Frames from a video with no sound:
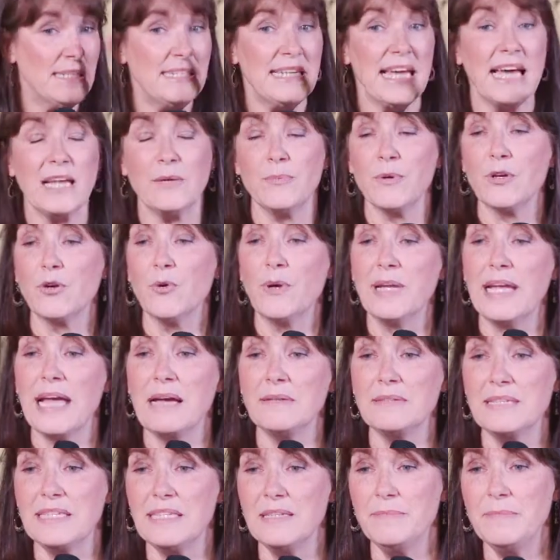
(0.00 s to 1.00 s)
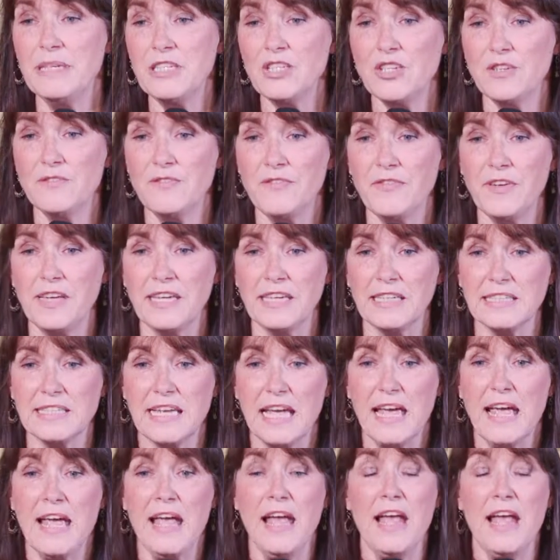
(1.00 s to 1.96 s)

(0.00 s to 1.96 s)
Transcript: and dad were going out to the mission field,